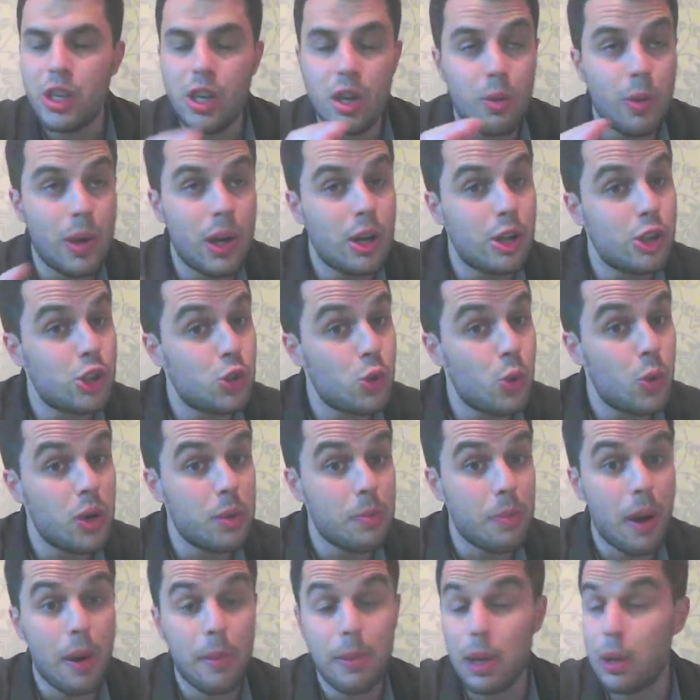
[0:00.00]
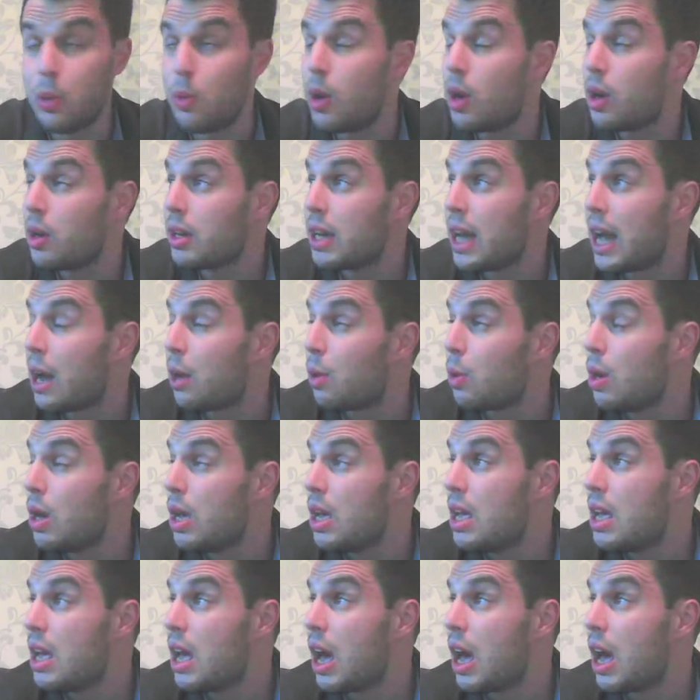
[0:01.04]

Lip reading: You know, when I saw the public workout,